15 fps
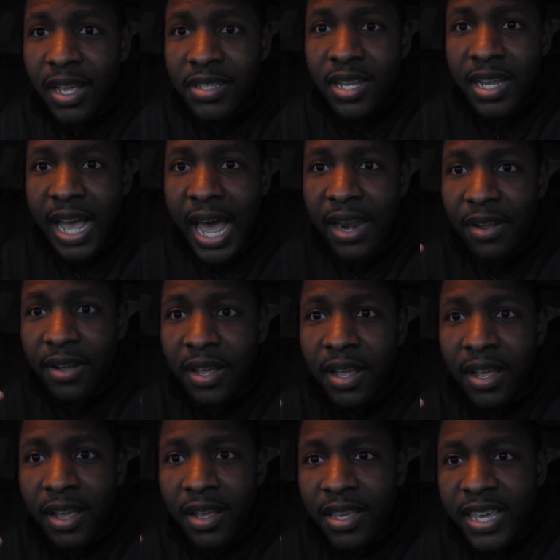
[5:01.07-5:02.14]
to kind of
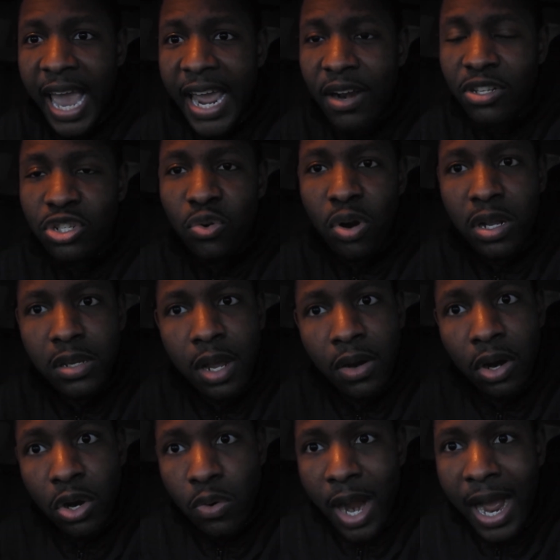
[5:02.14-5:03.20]
cater to a
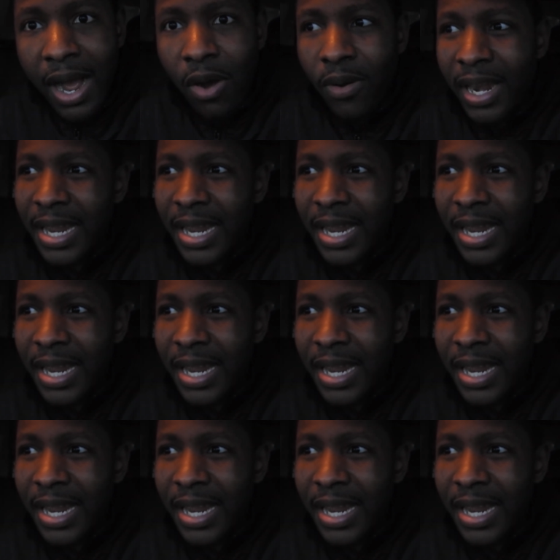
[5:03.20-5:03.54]
younger crowd.